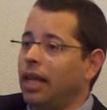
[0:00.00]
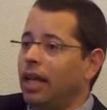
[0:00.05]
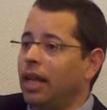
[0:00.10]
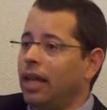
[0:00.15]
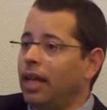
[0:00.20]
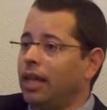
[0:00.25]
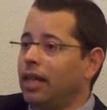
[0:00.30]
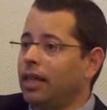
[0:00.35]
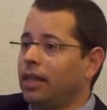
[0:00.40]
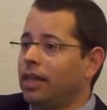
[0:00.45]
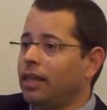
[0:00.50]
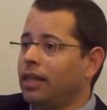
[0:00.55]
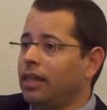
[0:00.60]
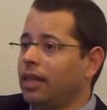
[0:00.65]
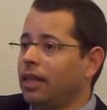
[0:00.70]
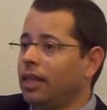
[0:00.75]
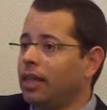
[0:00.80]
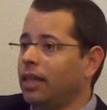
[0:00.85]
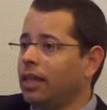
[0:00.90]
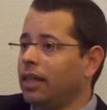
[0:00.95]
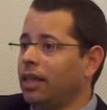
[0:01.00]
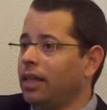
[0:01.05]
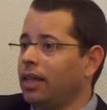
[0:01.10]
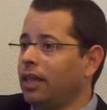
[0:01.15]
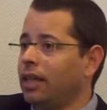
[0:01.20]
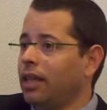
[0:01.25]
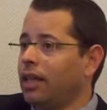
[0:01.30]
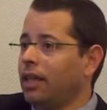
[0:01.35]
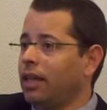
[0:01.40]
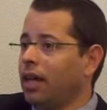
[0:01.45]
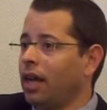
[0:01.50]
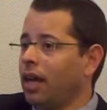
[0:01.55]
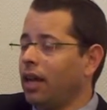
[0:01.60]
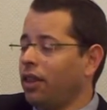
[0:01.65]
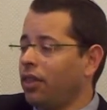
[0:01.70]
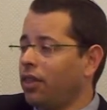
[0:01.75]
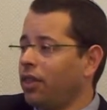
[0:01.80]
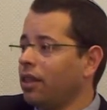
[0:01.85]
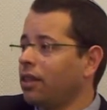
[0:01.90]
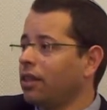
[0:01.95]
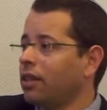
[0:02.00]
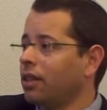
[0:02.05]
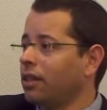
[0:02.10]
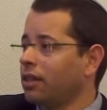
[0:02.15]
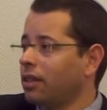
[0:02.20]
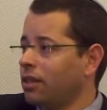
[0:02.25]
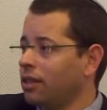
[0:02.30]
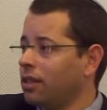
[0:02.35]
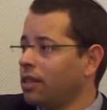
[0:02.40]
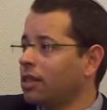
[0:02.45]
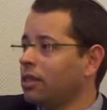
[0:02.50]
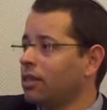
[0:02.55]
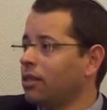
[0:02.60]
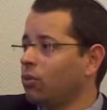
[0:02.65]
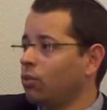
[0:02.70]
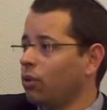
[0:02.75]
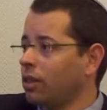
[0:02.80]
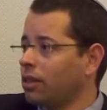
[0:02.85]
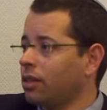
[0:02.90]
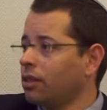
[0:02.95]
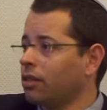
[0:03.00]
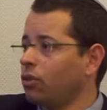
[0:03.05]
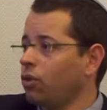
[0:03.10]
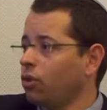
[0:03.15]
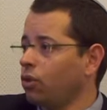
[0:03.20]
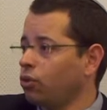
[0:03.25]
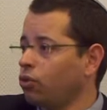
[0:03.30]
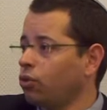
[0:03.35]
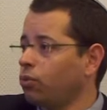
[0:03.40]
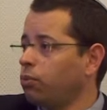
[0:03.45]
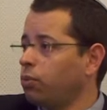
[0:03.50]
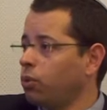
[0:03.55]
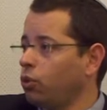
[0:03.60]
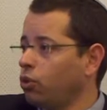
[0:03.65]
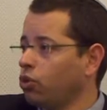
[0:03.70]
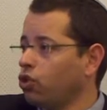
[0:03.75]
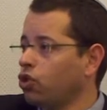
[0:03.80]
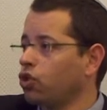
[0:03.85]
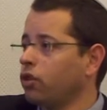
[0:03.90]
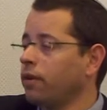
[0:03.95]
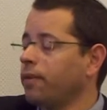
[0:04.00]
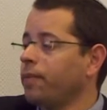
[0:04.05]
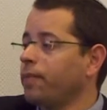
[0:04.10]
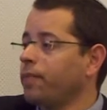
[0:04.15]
And I think that this is what is going to push